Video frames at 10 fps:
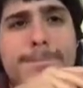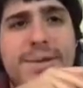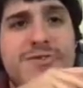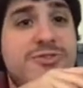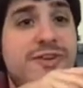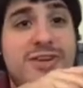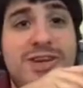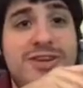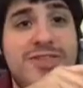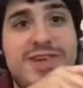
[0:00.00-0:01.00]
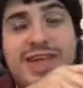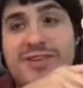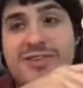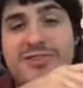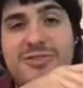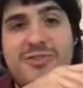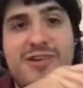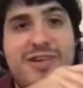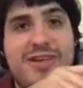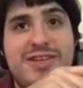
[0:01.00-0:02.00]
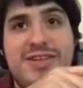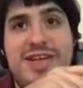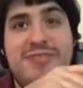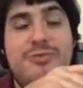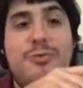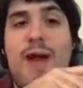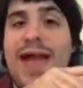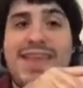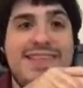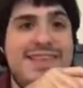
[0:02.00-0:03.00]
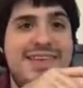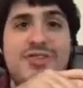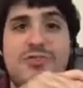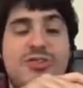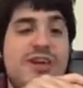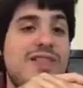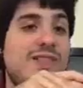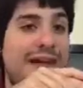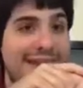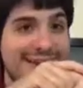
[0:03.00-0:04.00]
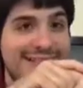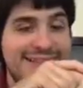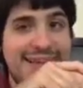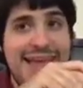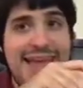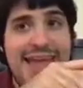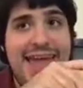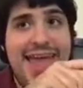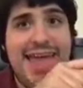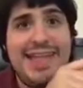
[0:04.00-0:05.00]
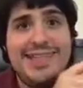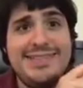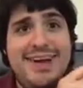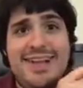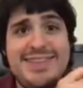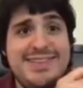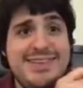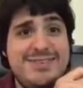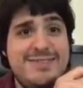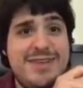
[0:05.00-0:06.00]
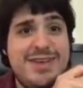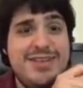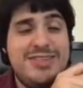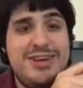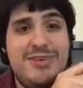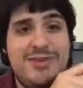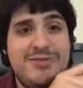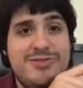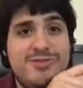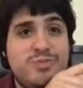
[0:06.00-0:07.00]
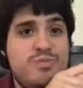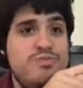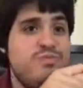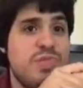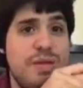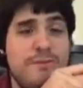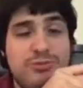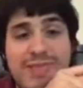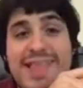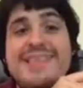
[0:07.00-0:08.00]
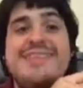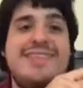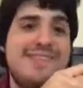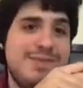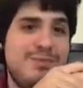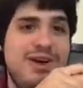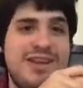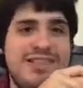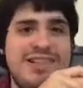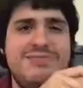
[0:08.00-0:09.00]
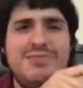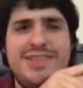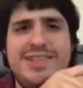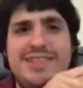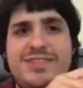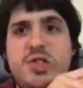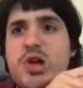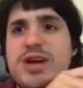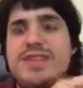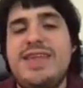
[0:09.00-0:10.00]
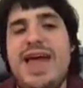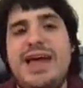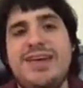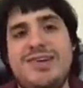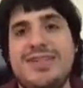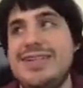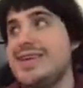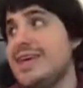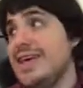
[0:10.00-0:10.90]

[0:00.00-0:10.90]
but it was very good. The characters were very good. It had some wacky scenes, which I liked. And honestly, it was a very good show. I was pleasantly surprised. It really didn't look that good.